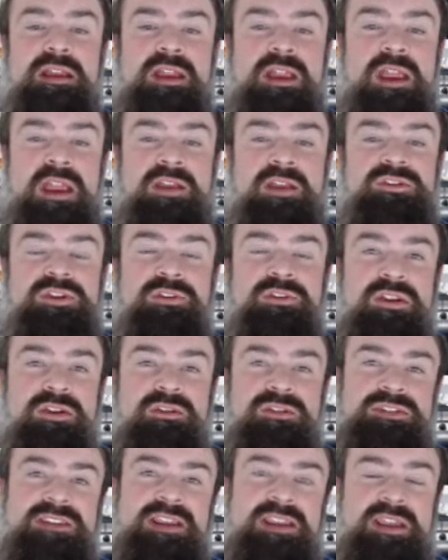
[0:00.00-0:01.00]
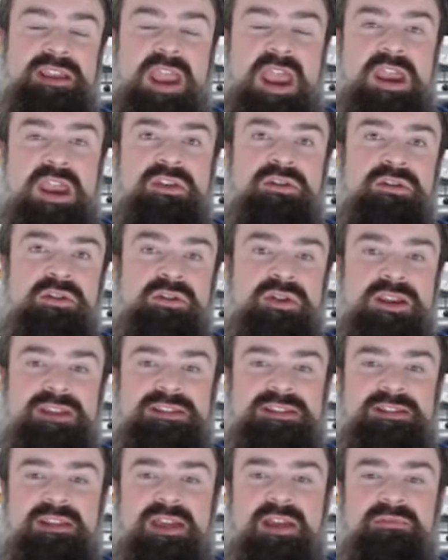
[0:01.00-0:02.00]
introducing
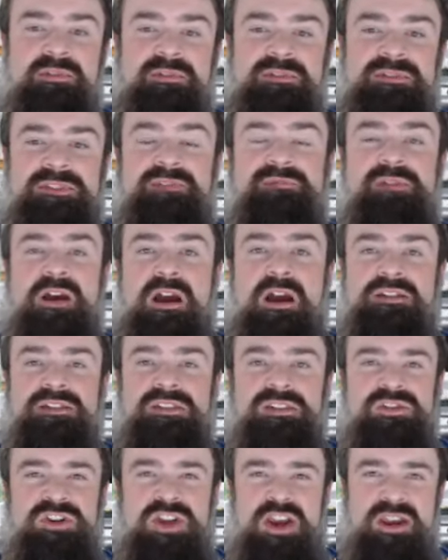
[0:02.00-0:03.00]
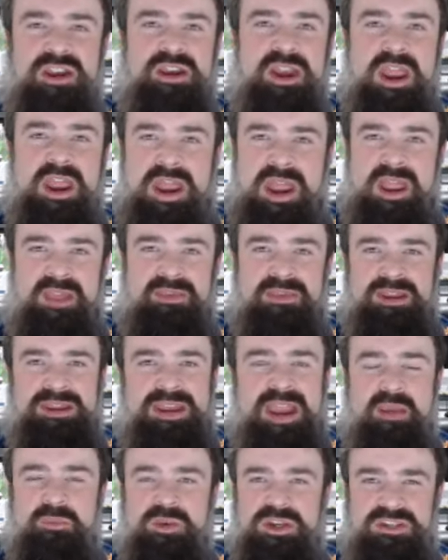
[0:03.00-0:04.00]
increased levels of oxygen. And the
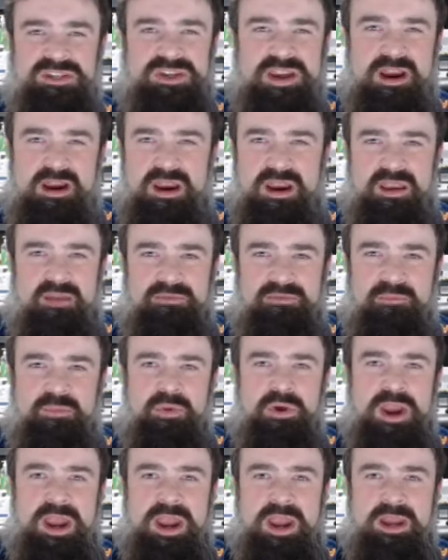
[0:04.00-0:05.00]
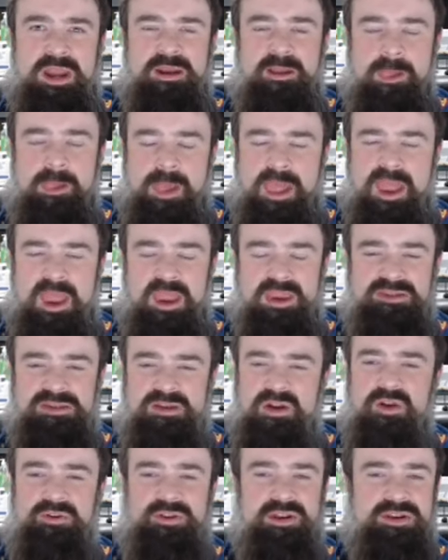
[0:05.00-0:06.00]
damaged area of a brain is
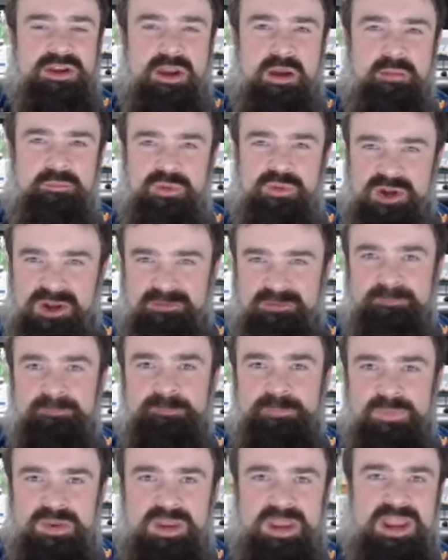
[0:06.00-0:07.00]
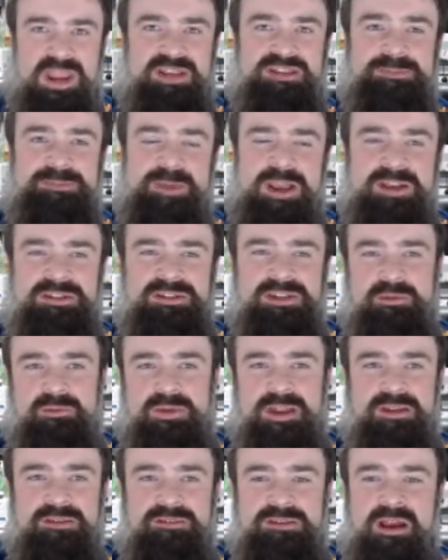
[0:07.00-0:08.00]
called a penumbra, especially
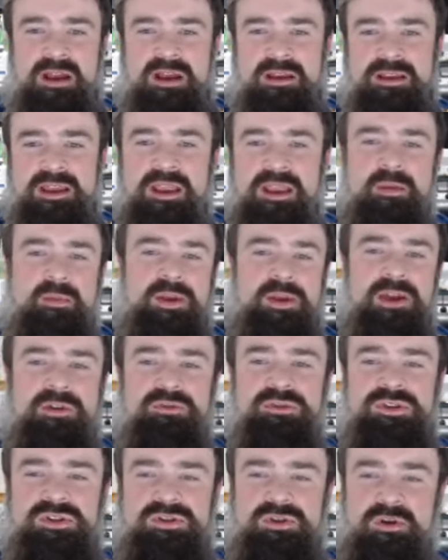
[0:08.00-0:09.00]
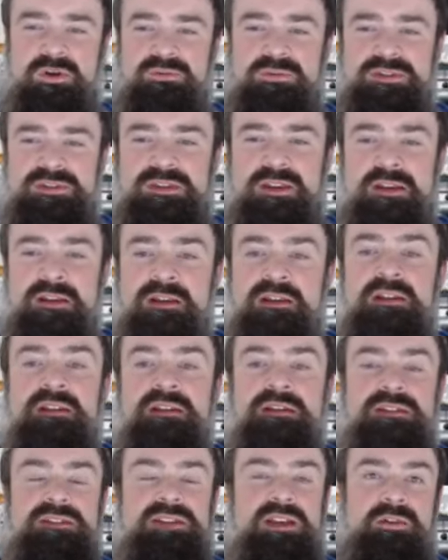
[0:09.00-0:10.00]
when talking about strokes.
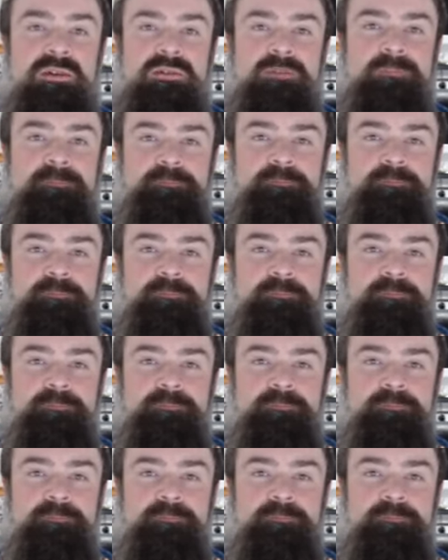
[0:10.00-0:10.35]
So,